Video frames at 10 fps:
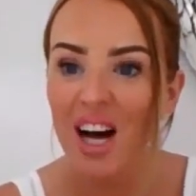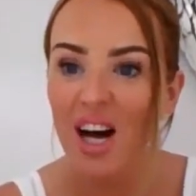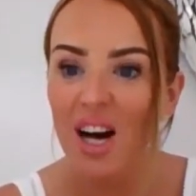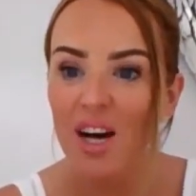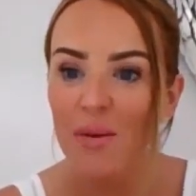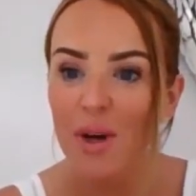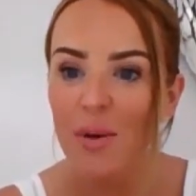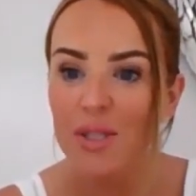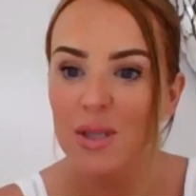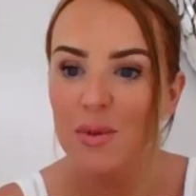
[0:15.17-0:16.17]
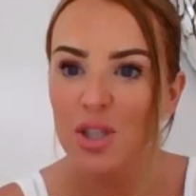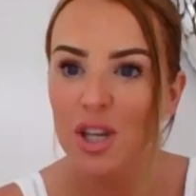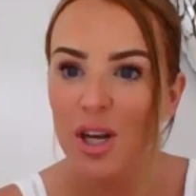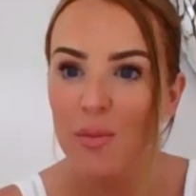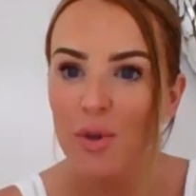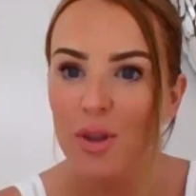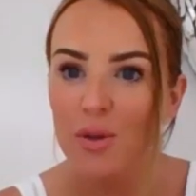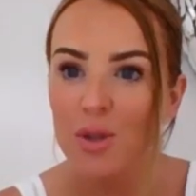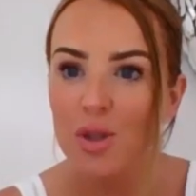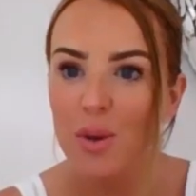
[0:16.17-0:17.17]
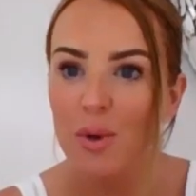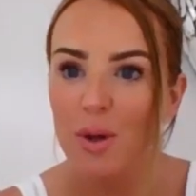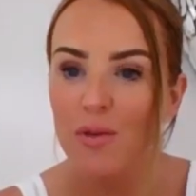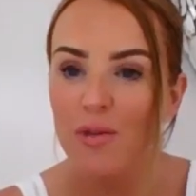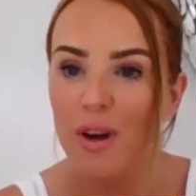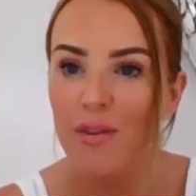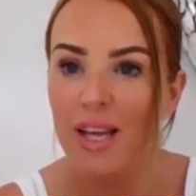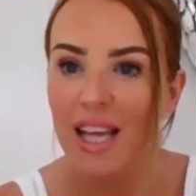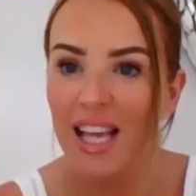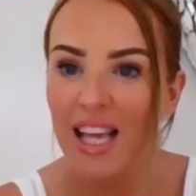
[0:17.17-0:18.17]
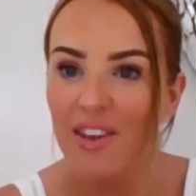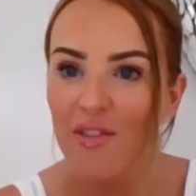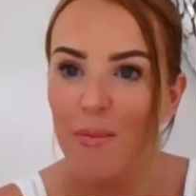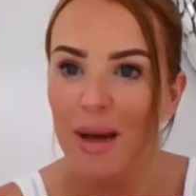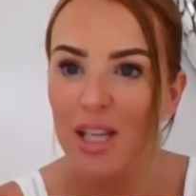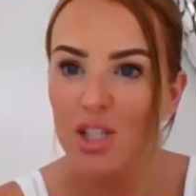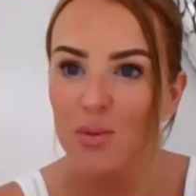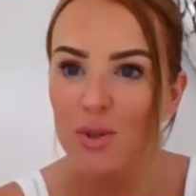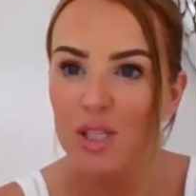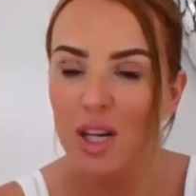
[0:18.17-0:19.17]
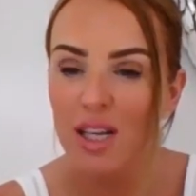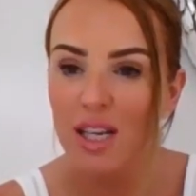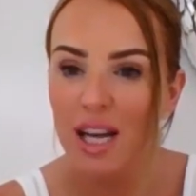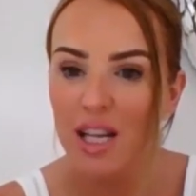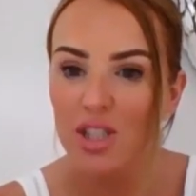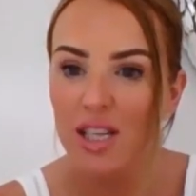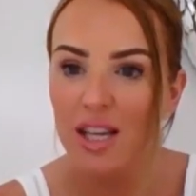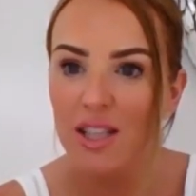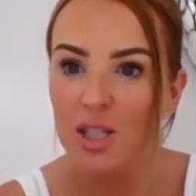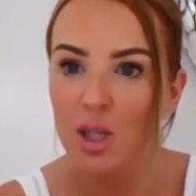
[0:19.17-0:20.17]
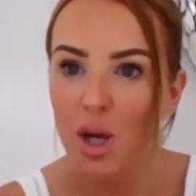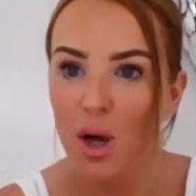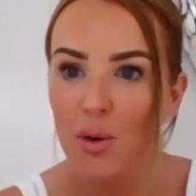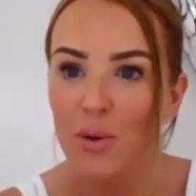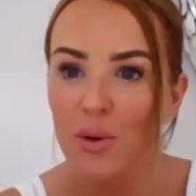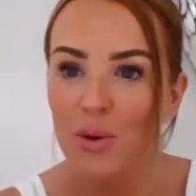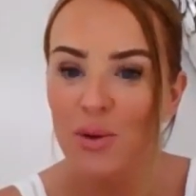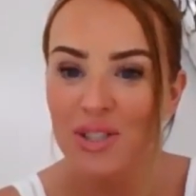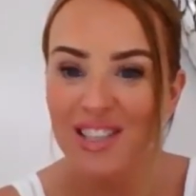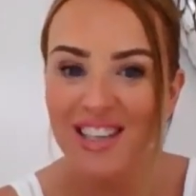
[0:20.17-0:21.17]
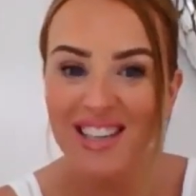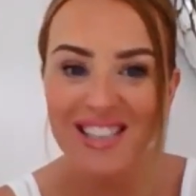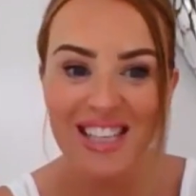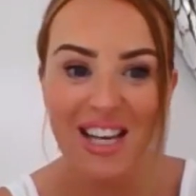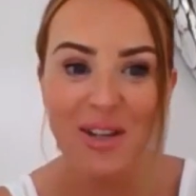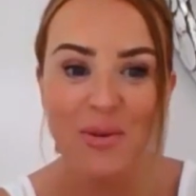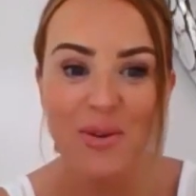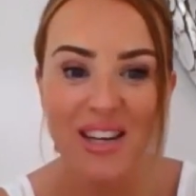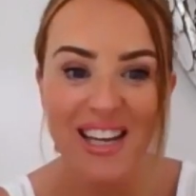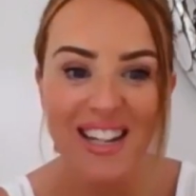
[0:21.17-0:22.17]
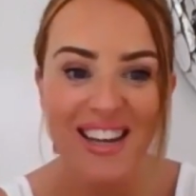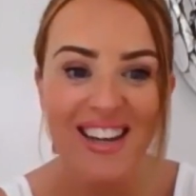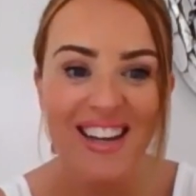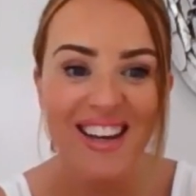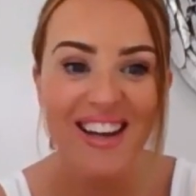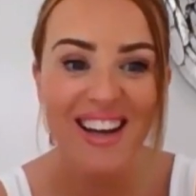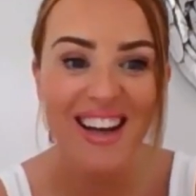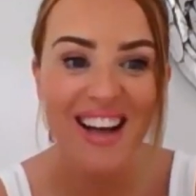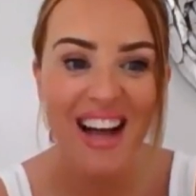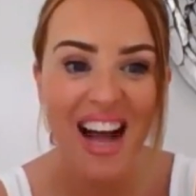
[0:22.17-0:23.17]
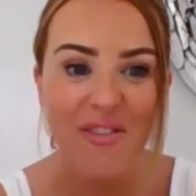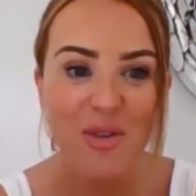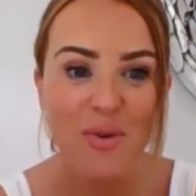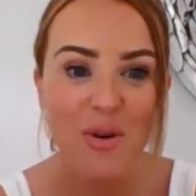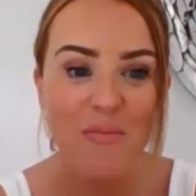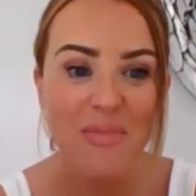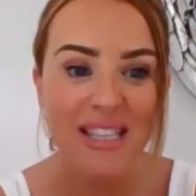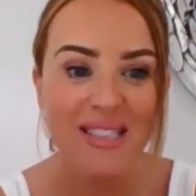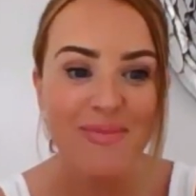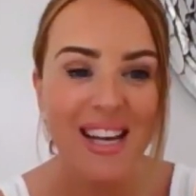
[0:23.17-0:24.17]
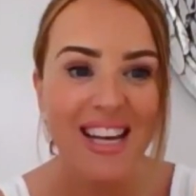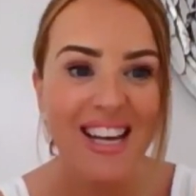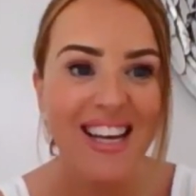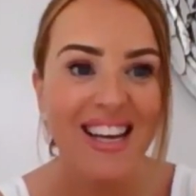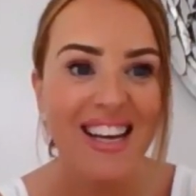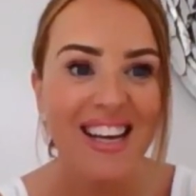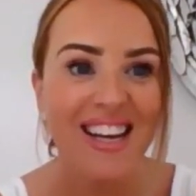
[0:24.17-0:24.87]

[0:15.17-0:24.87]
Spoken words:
I'm going to be sharing with you some very key information once I can actually get this to load and I can tag you all in. Have you all missed me?